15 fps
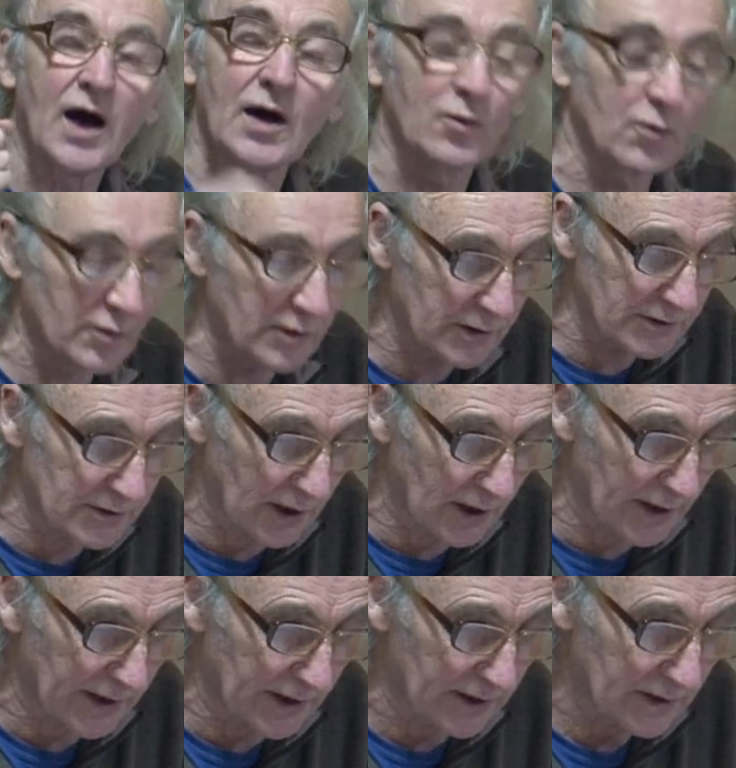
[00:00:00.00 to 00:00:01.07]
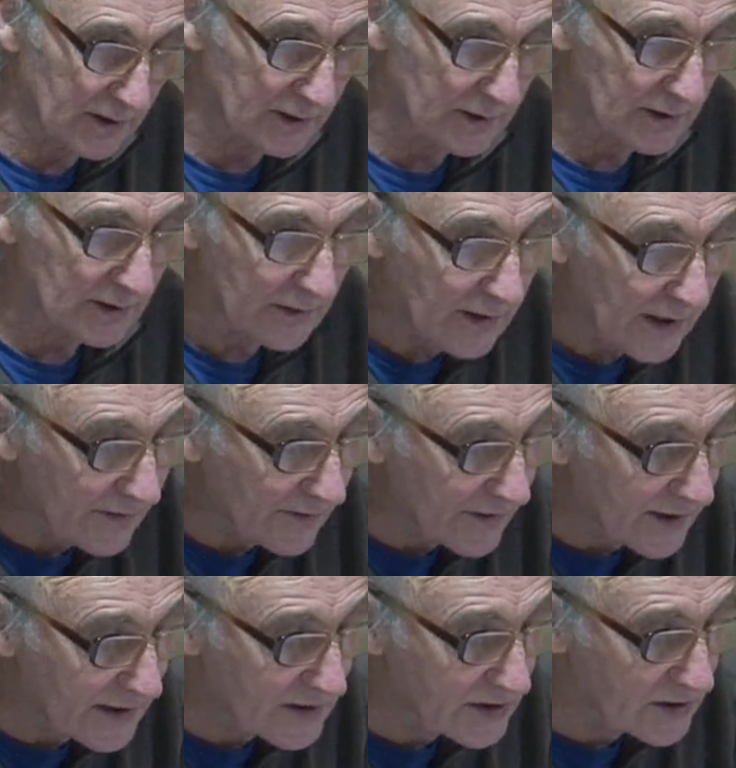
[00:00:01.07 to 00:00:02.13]
I will not die. And
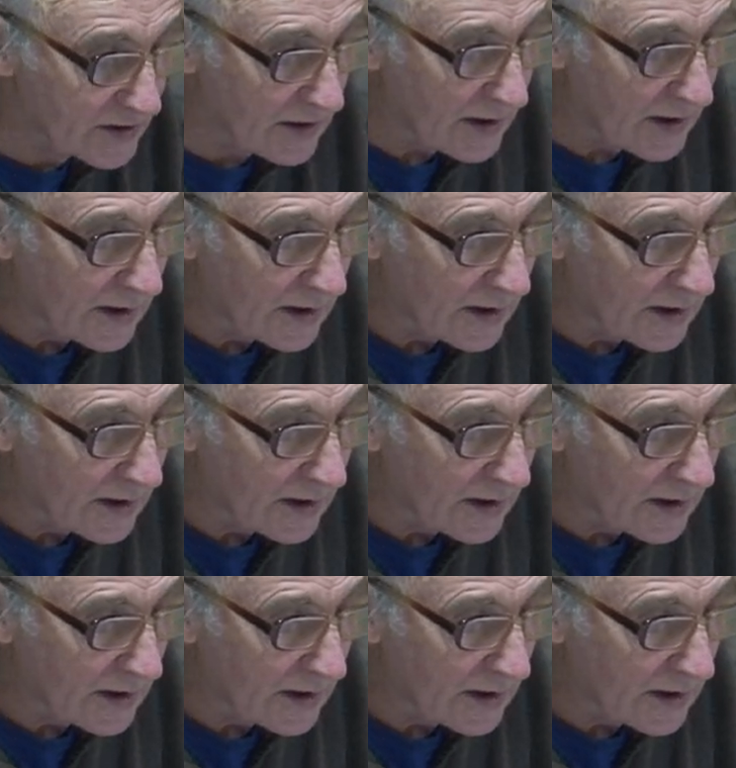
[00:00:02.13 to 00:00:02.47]
this